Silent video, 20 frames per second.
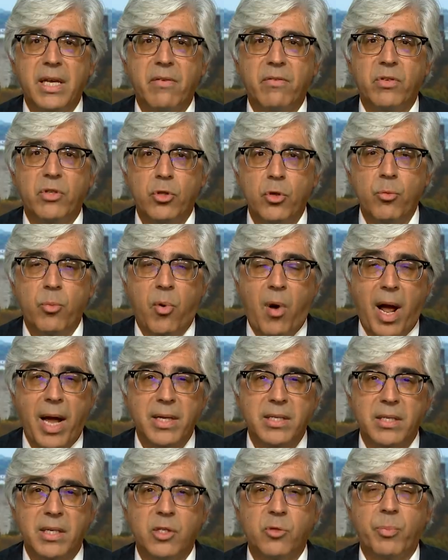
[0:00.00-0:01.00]
give due
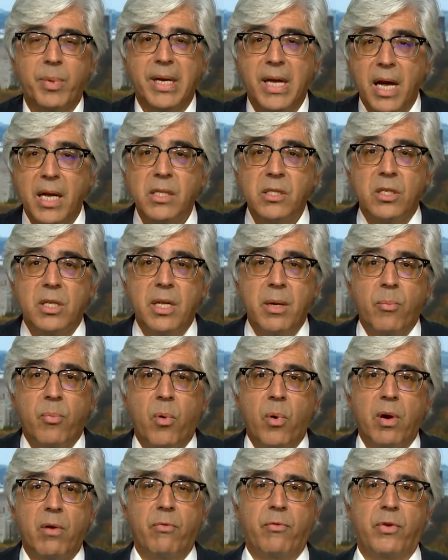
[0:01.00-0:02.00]
process because of the
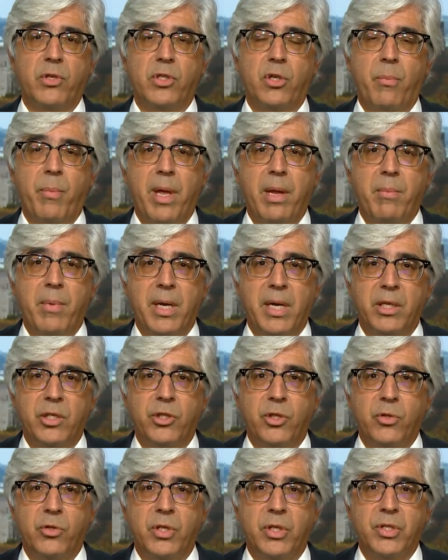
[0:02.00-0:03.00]
important First Amendment
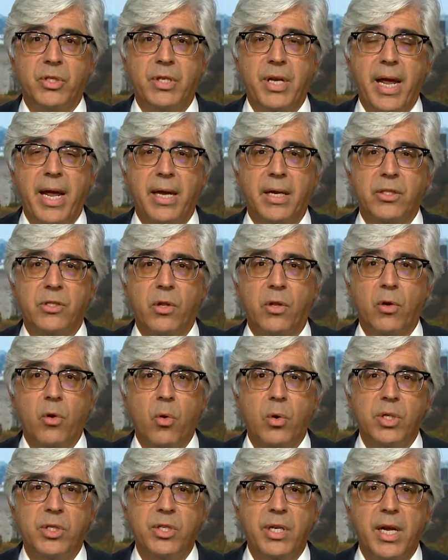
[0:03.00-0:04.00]
issues at stake. So the
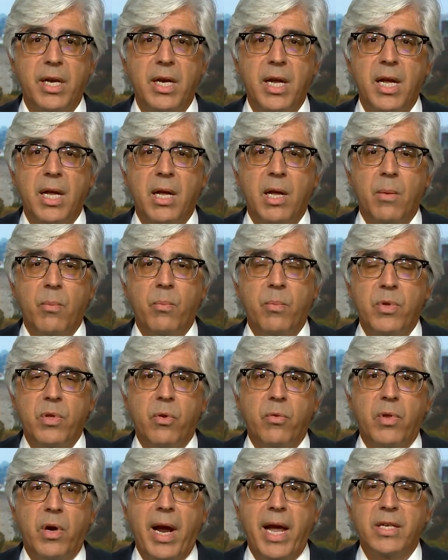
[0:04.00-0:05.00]
court said
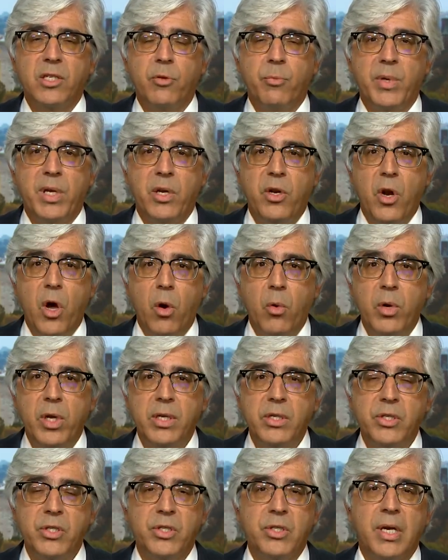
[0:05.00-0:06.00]
you, there has to be
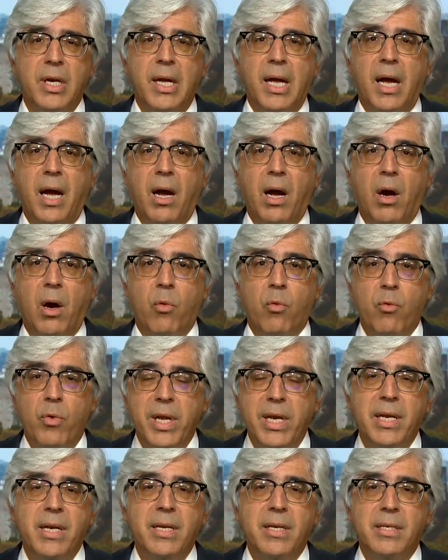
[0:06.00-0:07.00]
notice, a
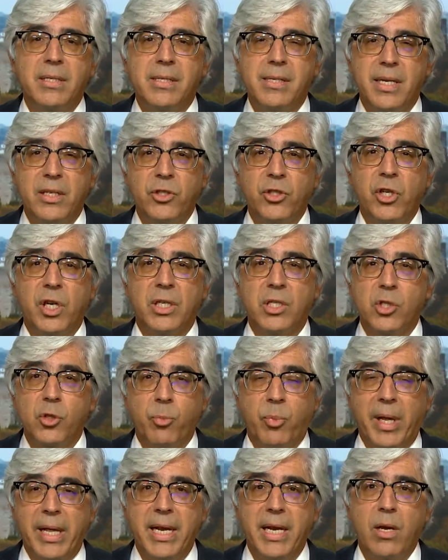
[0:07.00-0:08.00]
mm-hmm. written decision
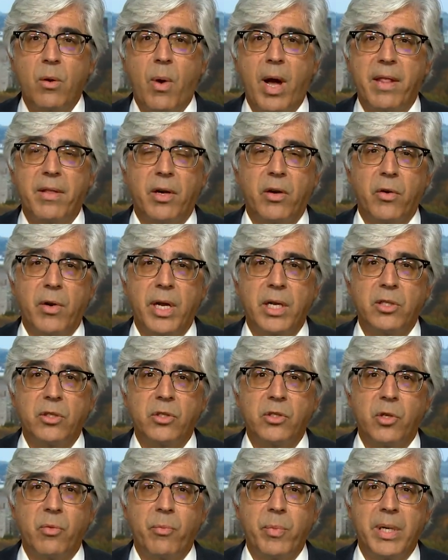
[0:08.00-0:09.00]
explaining why the
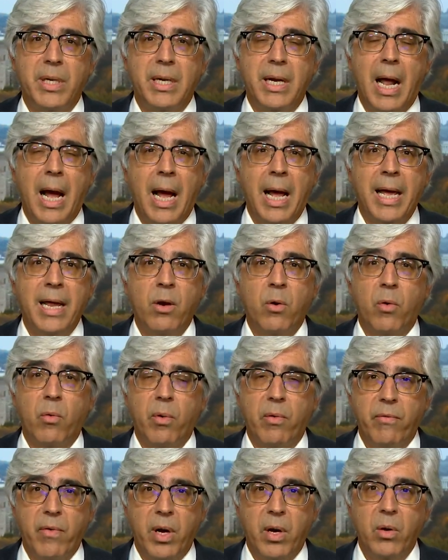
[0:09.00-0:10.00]
credentials have been denied
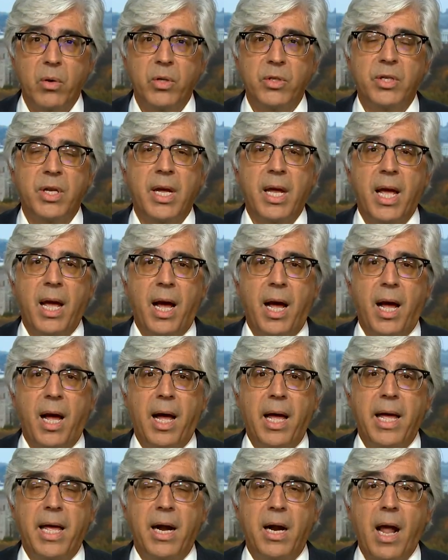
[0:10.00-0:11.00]
or revoked.
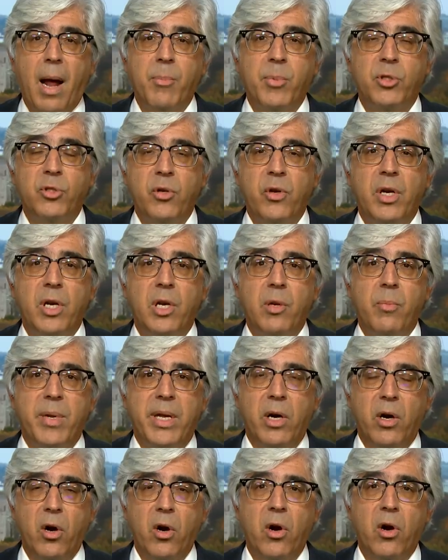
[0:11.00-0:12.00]
Uh, and an opportunity to
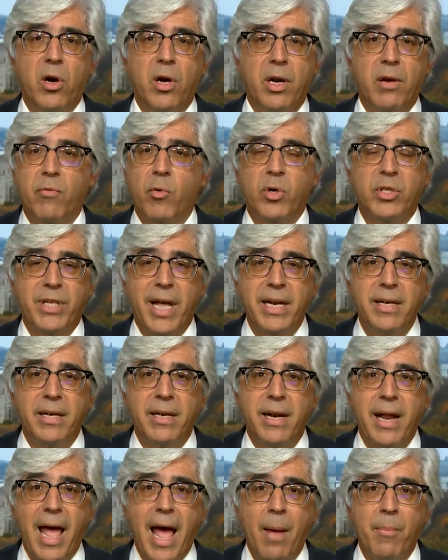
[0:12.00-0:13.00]
be heard. And of course, that didn't